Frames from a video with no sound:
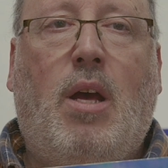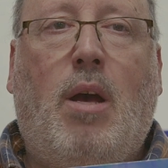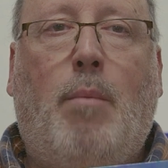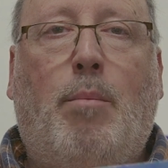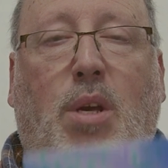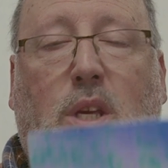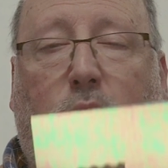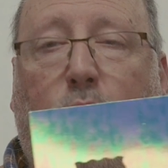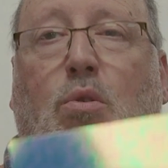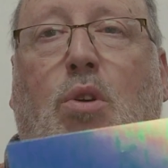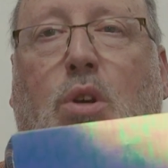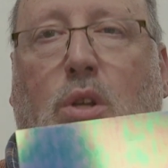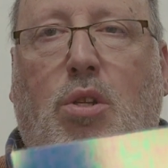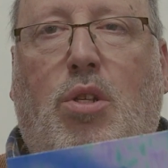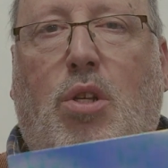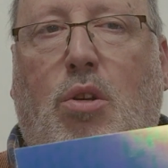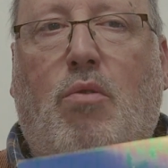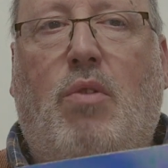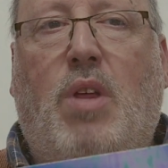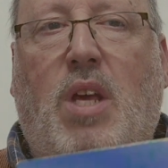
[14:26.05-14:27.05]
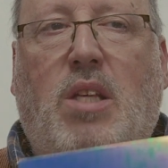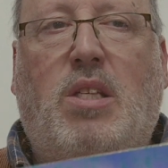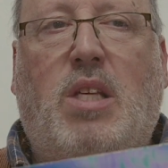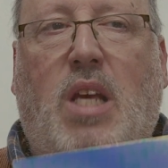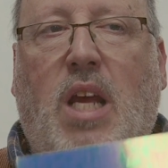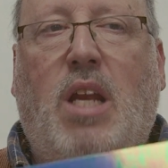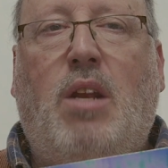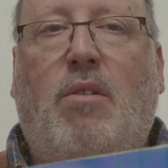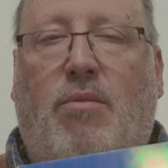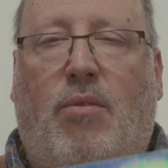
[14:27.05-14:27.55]
but you can do these
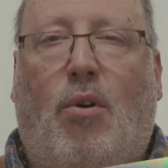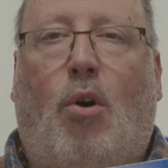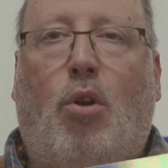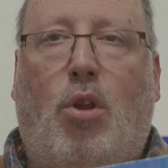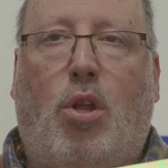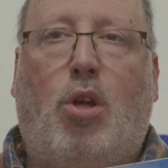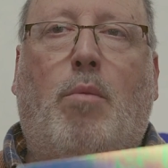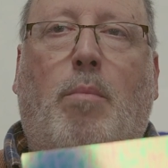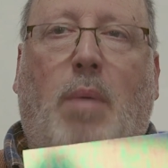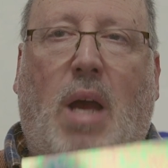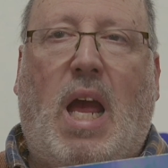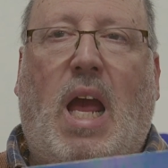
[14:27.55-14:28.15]
in volume